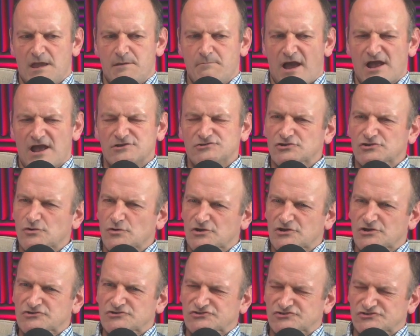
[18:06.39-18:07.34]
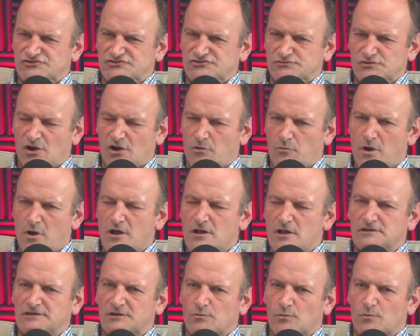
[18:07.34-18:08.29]
Imagine a
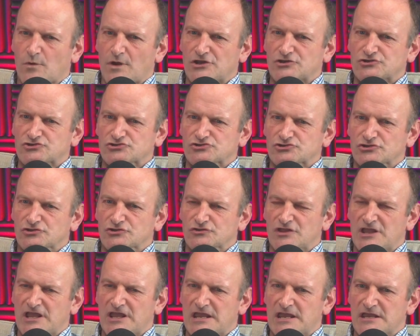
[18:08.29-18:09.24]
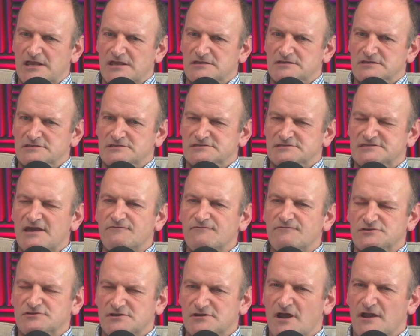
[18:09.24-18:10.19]
world in which the
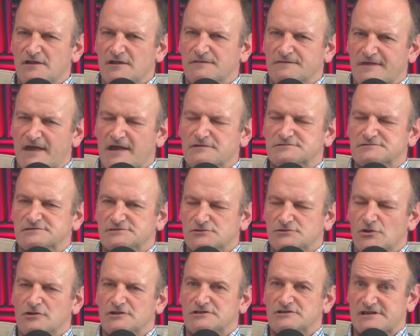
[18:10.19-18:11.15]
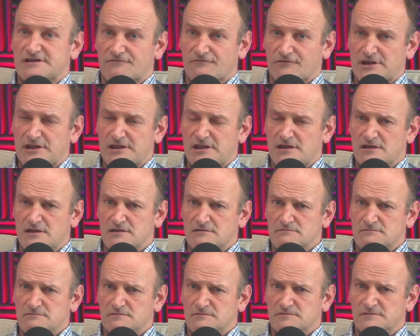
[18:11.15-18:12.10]
$7,000 to $9,000 every
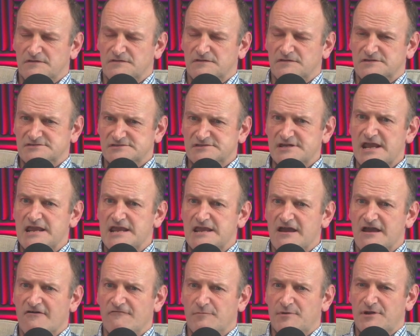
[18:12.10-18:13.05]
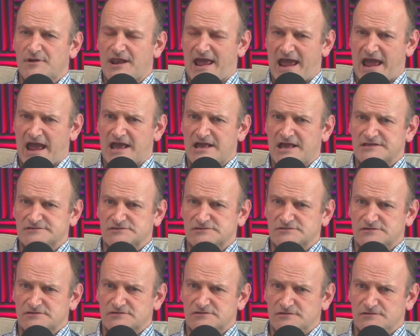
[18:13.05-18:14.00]
year that the state government
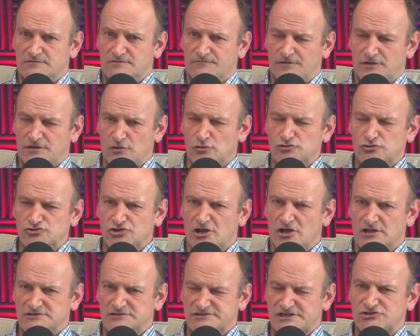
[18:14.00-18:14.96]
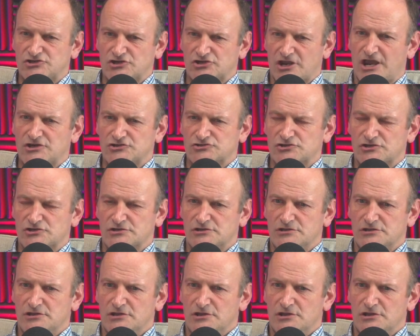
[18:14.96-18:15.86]
has for your child's education,